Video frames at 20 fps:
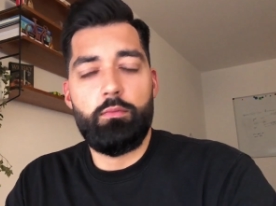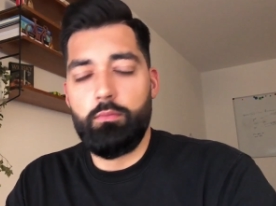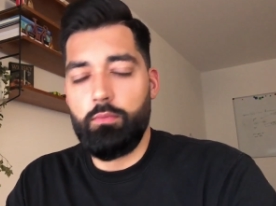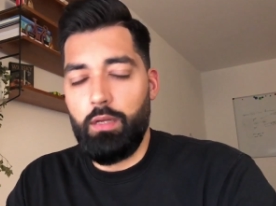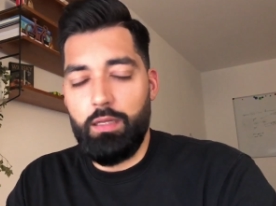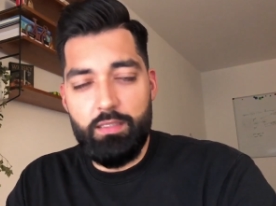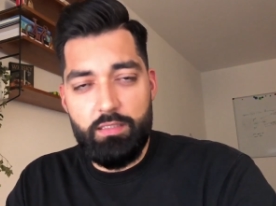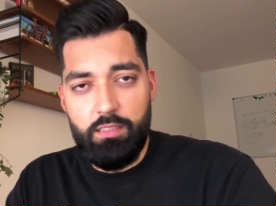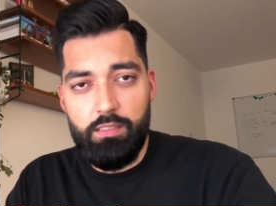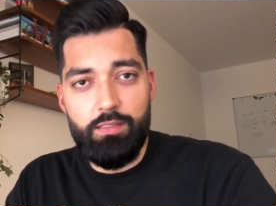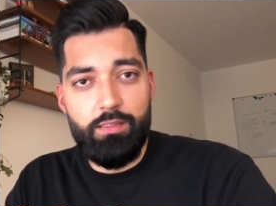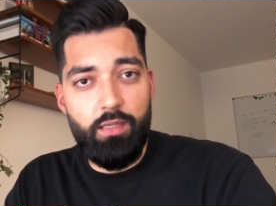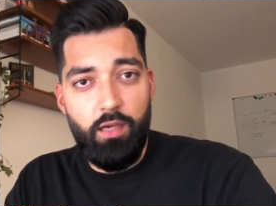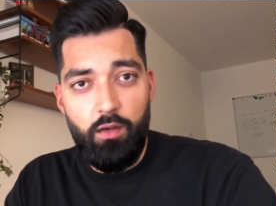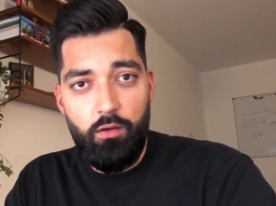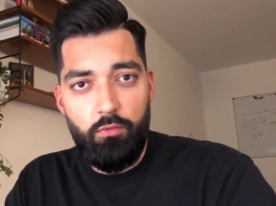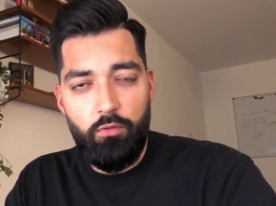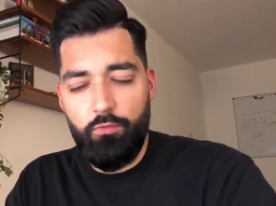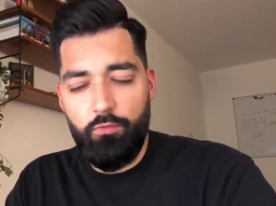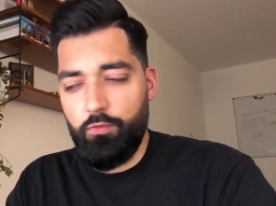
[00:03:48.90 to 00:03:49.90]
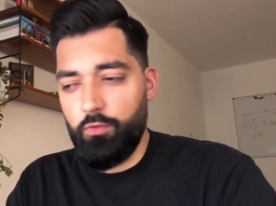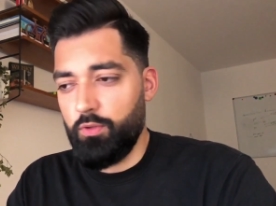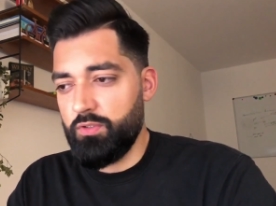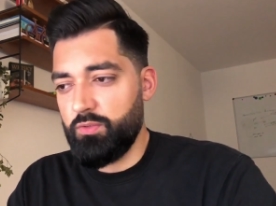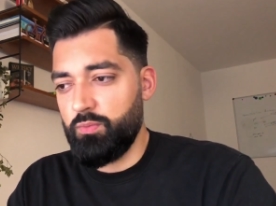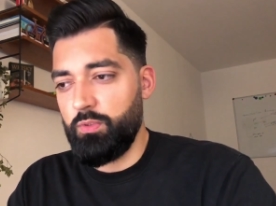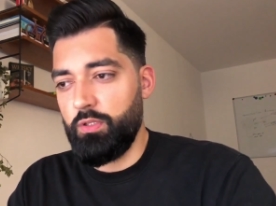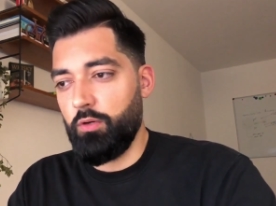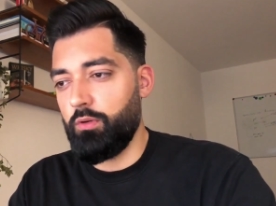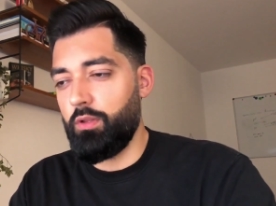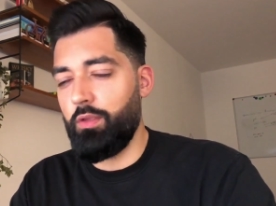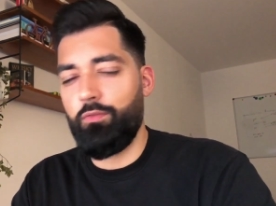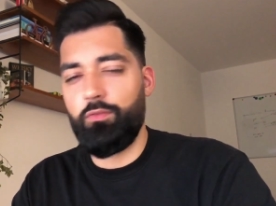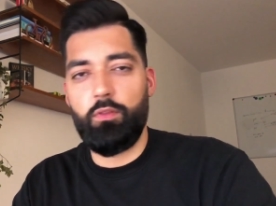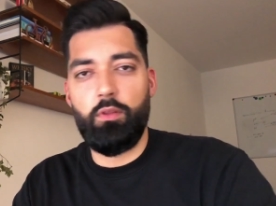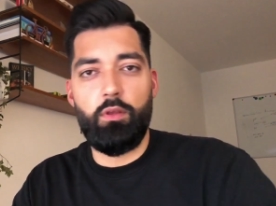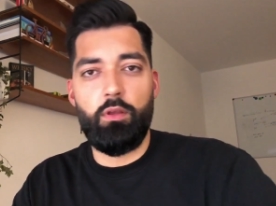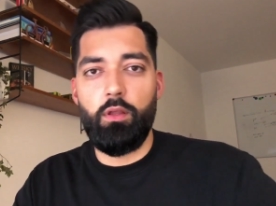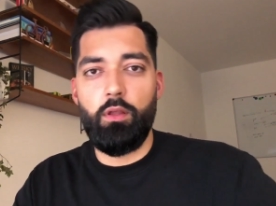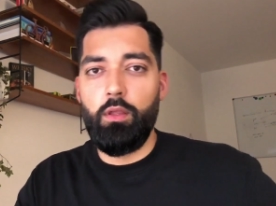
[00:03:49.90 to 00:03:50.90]
until now. Of course, we don't have
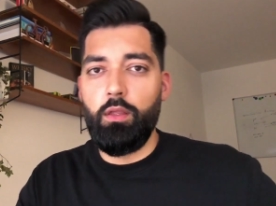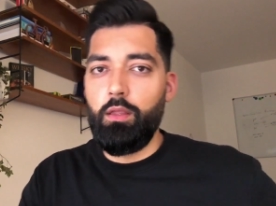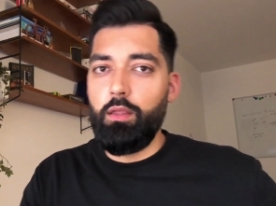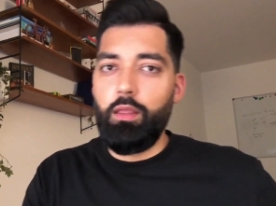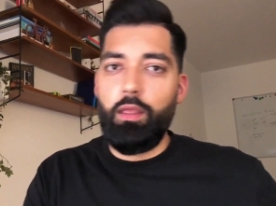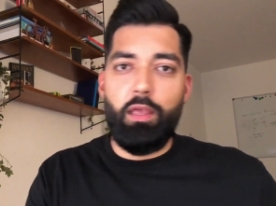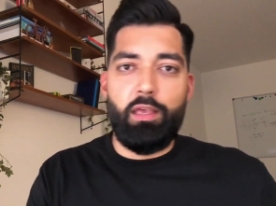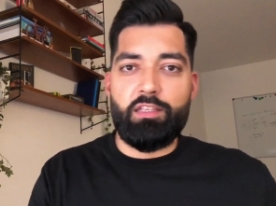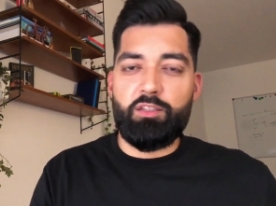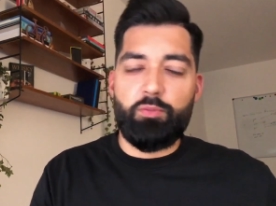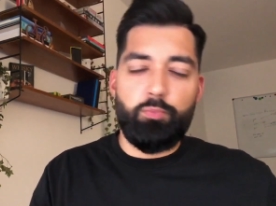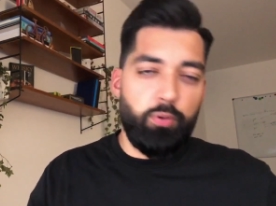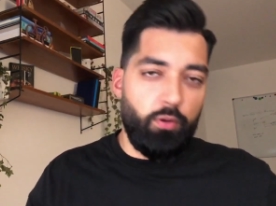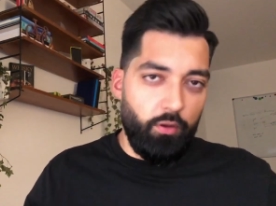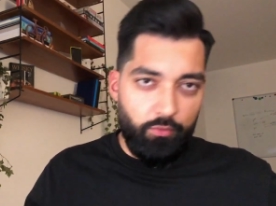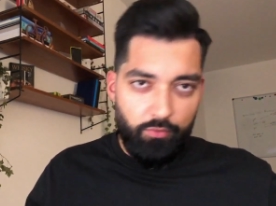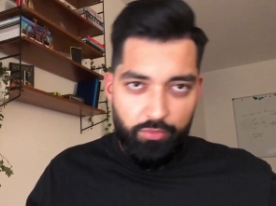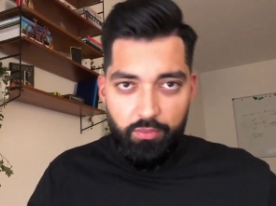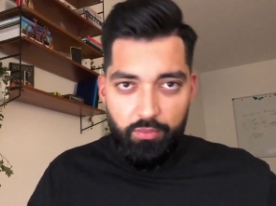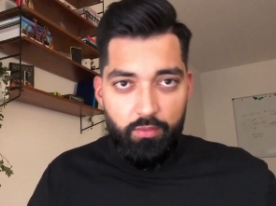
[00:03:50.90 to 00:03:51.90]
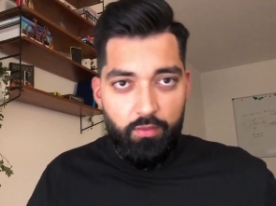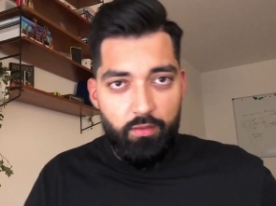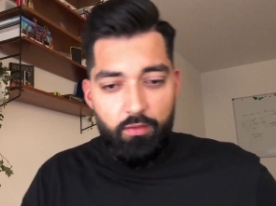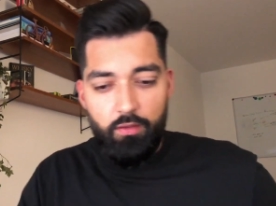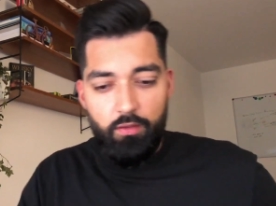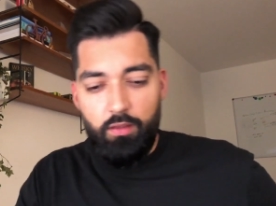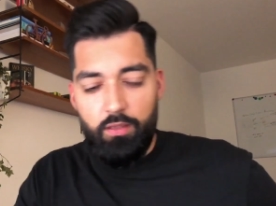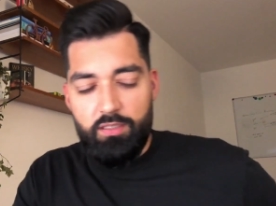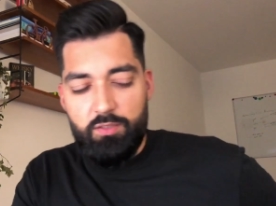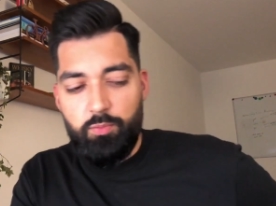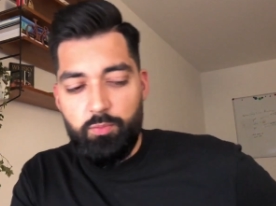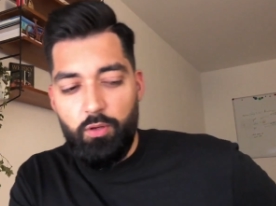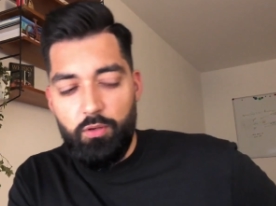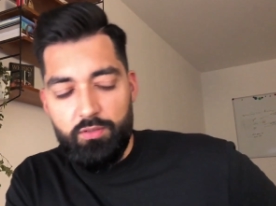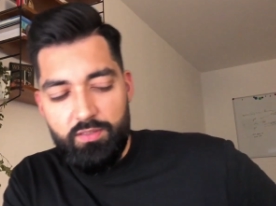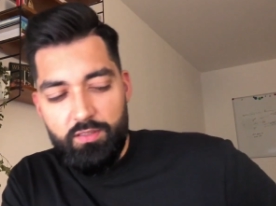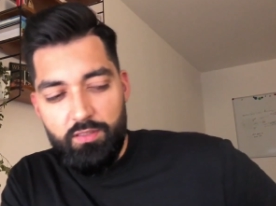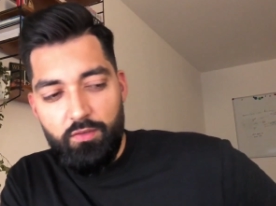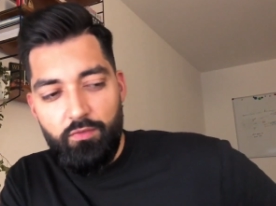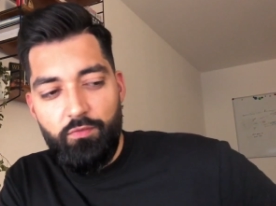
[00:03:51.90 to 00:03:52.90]
the explosive,
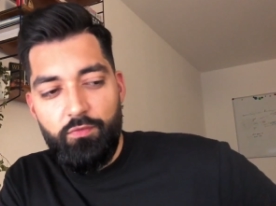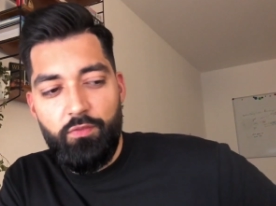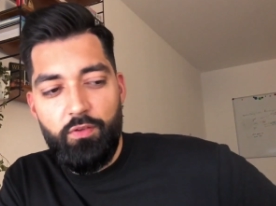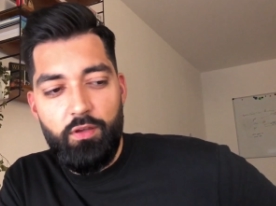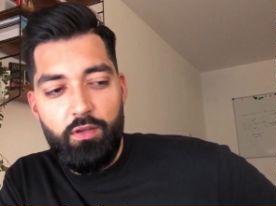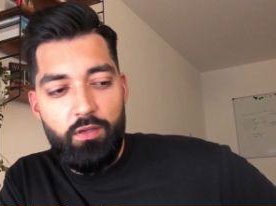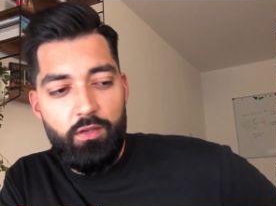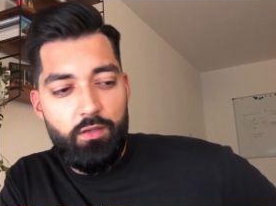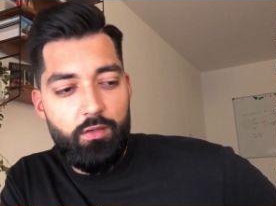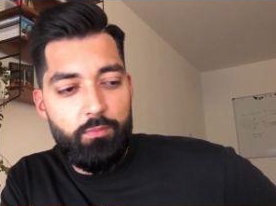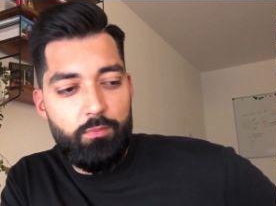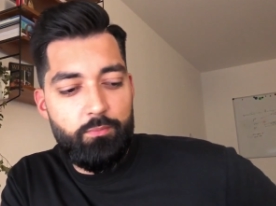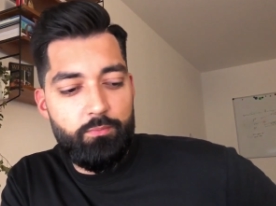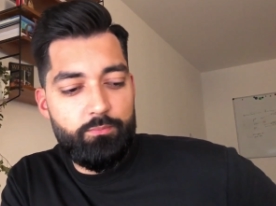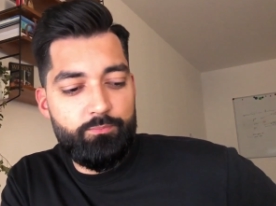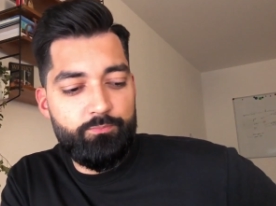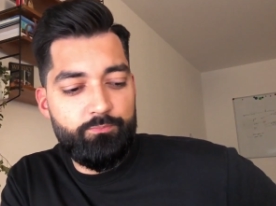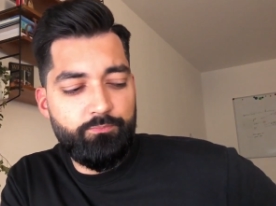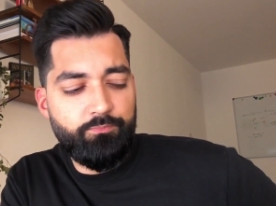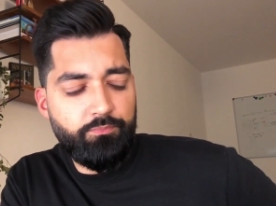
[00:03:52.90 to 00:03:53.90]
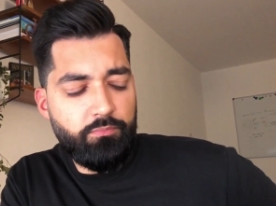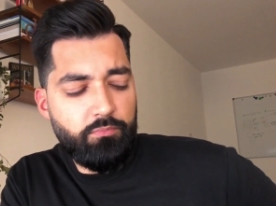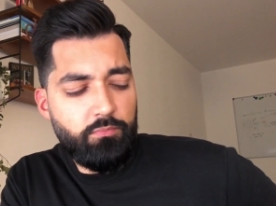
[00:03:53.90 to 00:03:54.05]
explosive um,